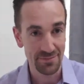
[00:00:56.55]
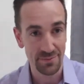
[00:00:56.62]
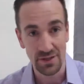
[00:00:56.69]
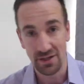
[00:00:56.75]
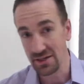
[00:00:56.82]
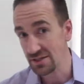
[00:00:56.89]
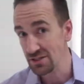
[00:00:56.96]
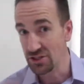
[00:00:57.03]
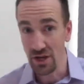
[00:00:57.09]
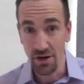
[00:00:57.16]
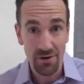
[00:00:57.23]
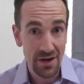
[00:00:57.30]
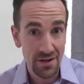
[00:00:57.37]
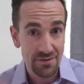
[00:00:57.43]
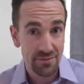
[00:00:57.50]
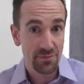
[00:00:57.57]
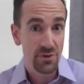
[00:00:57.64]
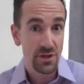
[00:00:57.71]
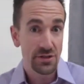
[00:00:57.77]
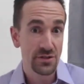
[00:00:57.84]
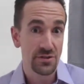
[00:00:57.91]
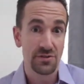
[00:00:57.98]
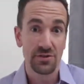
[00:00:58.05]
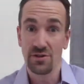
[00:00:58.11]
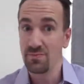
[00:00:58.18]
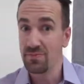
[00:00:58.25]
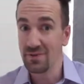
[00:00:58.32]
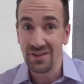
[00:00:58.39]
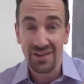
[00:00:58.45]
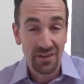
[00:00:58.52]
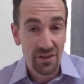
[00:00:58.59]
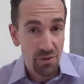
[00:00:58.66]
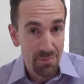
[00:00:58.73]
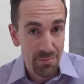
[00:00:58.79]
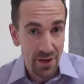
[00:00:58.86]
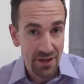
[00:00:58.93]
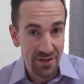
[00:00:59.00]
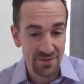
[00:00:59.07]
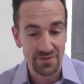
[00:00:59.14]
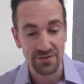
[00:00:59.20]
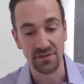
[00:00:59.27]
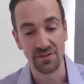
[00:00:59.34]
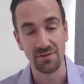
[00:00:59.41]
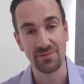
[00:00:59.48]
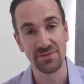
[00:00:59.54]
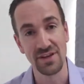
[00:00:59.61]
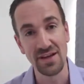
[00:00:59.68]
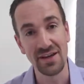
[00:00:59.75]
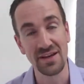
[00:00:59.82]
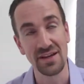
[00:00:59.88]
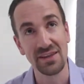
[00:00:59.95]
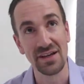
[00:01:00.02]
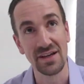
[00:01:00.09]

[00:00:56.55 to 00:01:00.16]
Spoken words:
but it generated some questions, a little buzz, you know what I'm saying?